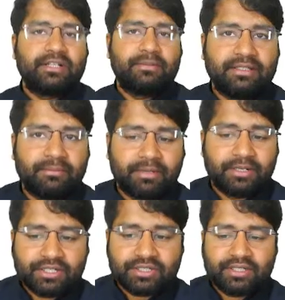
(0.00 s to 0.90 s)
the
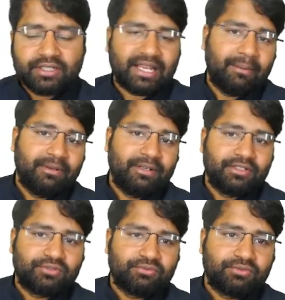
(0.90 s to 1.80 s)
British cabinet
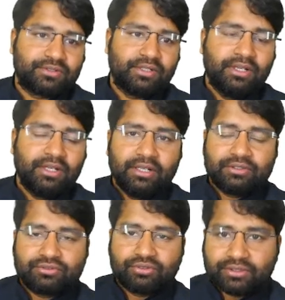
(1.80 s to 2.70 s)
students.
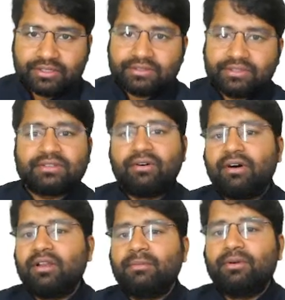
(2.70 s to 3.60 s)
So this is
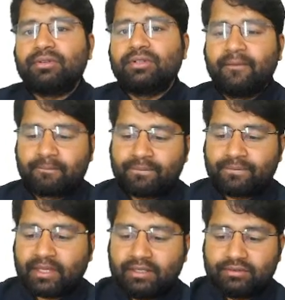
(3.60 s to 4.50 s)
all about the
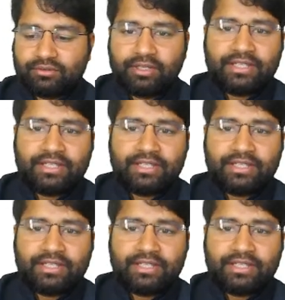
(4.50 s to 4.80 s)
today's